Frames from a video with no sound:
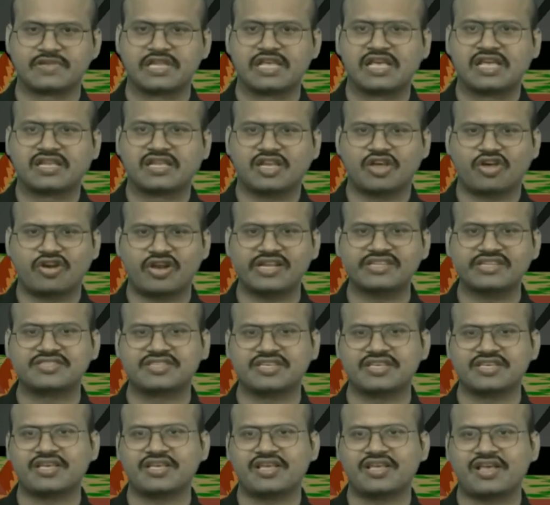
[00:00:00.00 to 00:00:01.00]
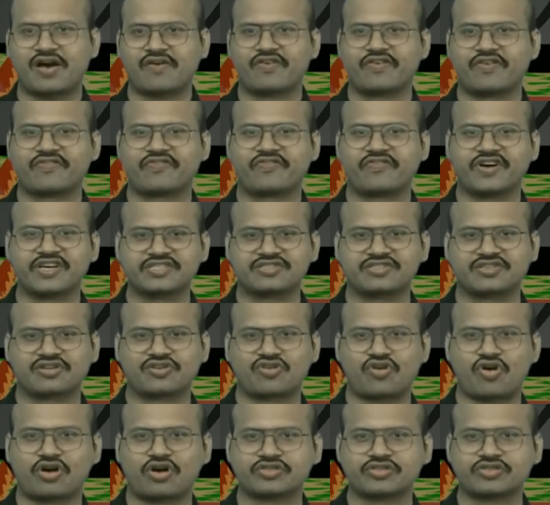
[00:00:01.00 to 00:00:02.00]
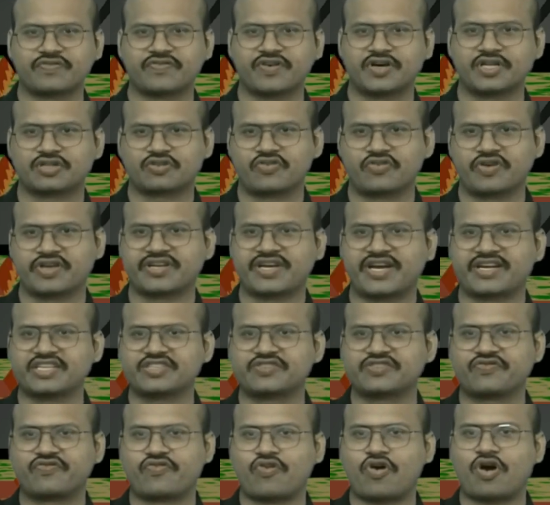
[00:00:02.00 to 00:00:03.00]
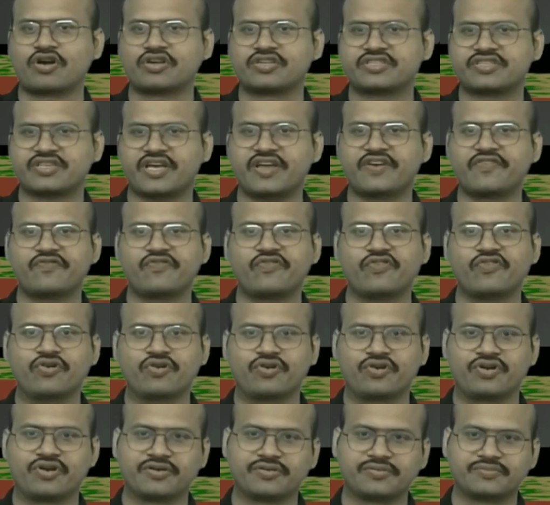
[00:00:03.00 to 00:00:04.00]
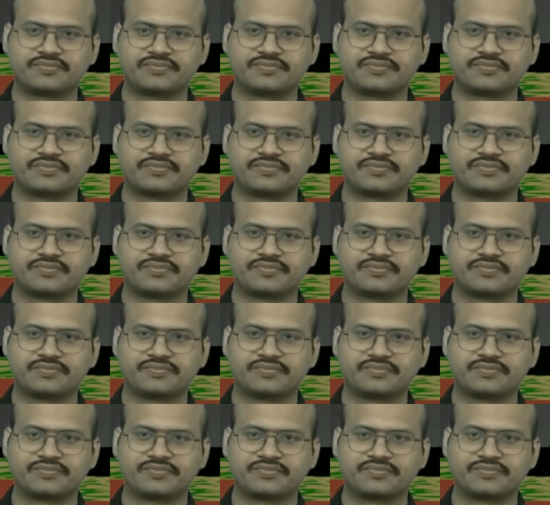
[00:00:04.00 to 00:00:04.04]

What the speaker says: Now let's see our first cause of earthquake, that is faults and fold.